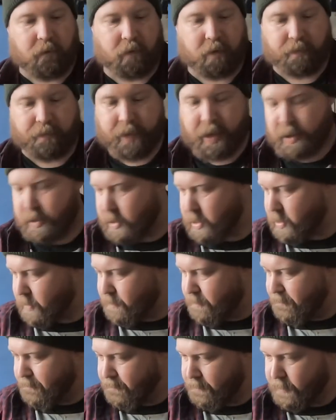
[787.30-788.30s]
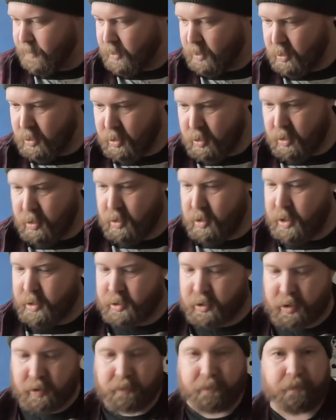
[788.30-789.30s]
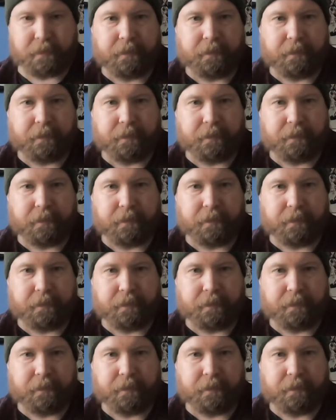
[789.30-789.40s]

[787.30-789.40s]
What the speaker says: That's it. That's it.